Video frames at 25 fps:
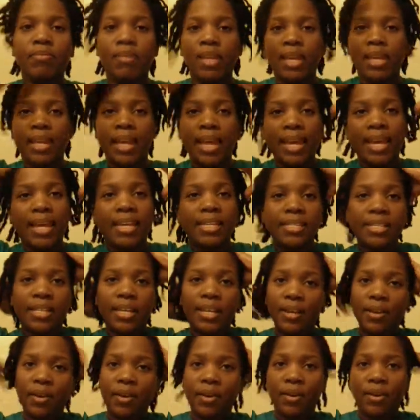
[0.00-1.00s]
And like I
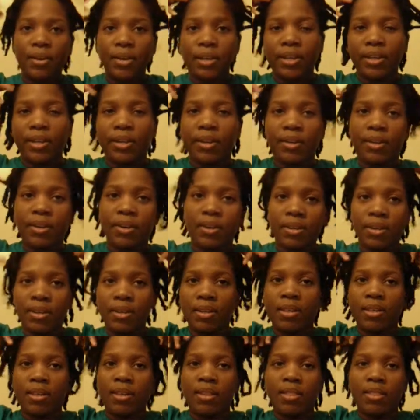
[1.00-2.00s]
said earlier,
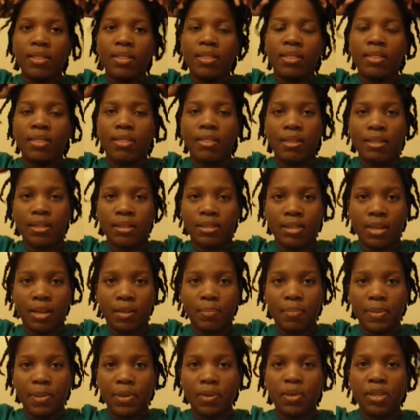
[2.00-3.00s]
the
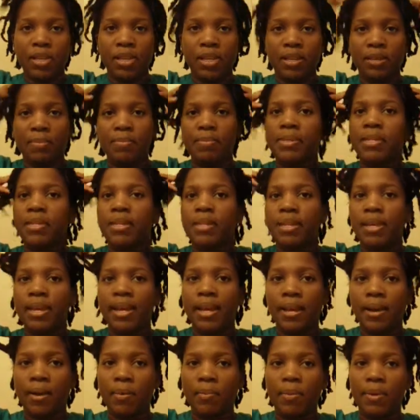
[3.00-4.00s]
duckbill clips and the
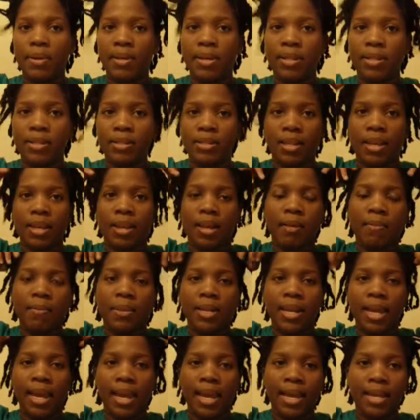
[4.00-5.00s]
hairpins, they come
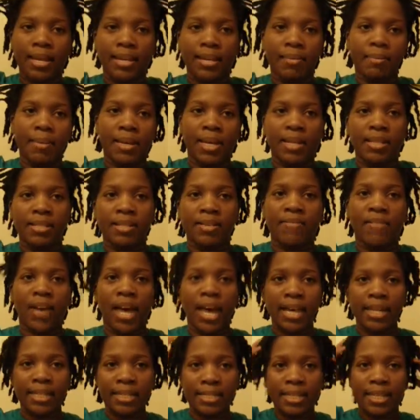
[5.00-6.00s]
in handy because if
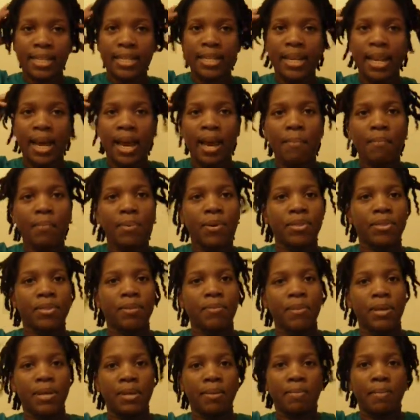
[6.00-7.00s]
I did not put
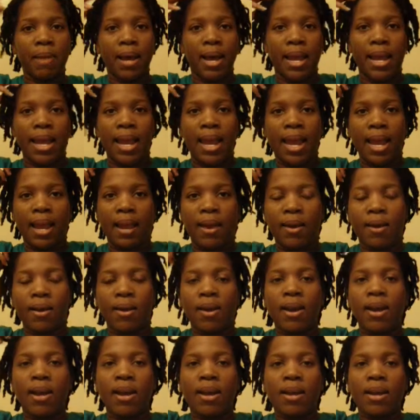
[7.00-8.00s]
them in my
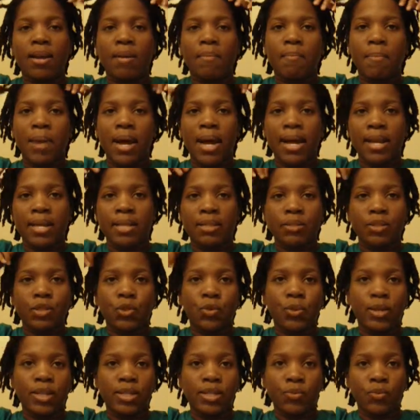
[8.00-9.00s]
hair, my
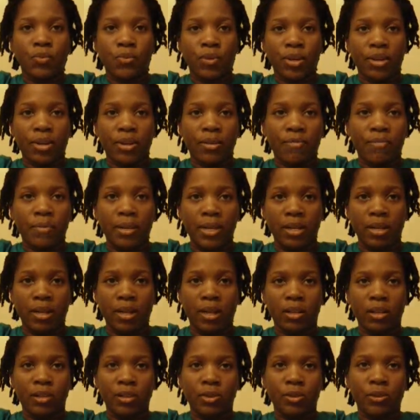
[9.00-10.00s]
twist would have
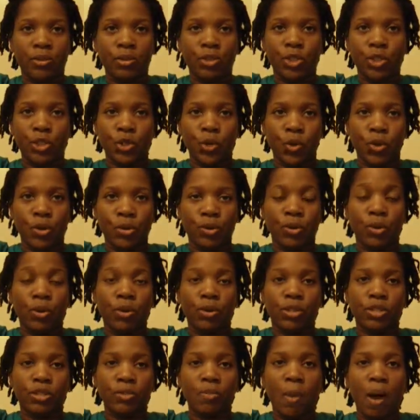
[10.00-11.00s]
been a little shorter
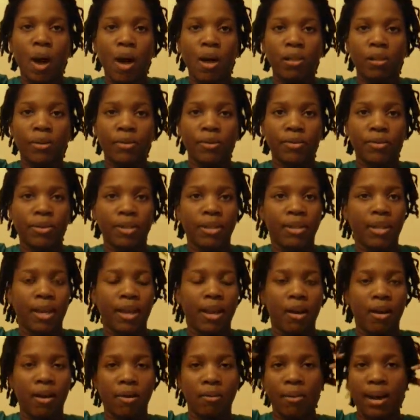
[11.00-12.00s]
or smaller than
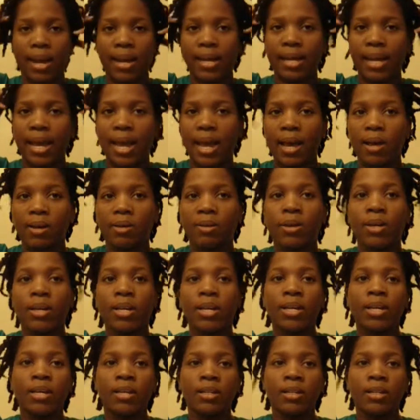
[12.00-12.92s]
they are right now.